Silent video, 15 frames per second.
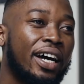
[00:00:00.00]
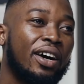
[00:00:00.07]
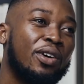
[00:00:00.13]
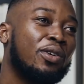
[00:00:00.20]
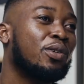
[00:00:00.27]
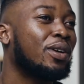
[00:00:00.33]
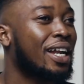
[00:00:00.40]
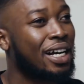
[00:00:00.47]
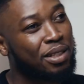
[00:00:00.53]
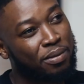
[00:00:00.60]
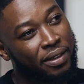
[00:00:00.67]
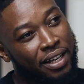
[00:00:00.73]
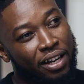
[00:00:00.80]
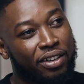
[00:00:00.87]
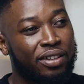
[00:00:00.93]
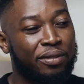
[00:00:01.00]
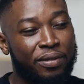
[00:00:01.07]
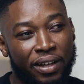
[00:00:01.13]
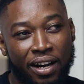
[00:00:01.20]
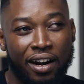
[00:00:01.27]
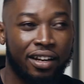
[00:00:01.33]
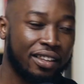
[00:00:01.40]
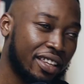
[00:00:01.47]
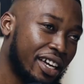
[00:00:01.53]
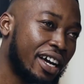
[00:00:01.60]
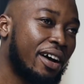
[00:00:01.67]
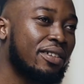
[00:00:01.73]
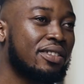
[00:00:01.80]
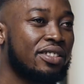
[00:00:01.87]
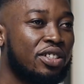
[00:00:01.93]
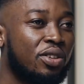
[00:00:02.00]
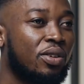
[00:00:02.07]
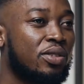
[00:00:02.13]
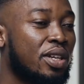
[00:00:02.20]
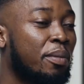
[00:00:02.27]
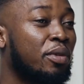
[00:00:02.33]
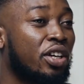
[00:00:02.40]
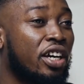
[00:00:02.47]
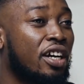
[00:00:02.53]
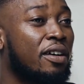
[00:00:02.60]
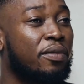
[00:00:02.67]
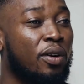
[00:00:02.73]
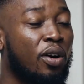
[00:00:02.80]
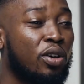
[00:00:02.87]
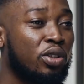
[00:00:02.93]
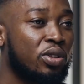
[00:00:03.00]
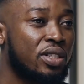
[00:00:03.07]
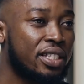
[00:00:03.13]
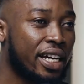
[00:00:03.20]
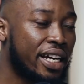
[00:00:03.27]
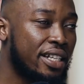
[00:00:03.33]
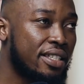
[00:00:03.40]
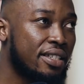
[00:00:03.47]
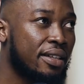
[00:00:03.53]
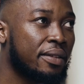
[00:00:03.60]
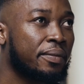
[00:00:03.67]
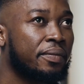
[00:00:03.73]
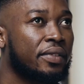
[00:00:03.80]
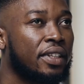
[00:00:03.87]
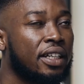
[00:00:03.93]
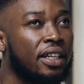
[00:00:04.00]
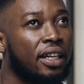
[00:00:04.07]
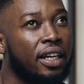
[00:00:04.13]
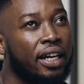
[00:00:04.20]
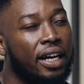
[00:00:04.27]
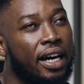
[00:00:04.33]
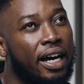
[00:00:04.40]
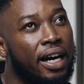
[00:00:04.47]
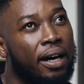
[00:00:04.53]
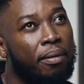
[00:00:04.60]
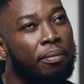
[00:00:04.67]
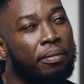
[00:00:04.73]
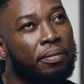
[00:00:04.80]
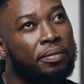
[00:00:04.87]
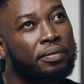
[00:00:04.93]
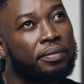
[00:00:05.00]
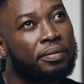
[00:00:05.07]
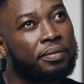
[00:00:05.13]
like, oh, last week I couldn't figure out the thing out. You know, so I'm looking out for all those signs. But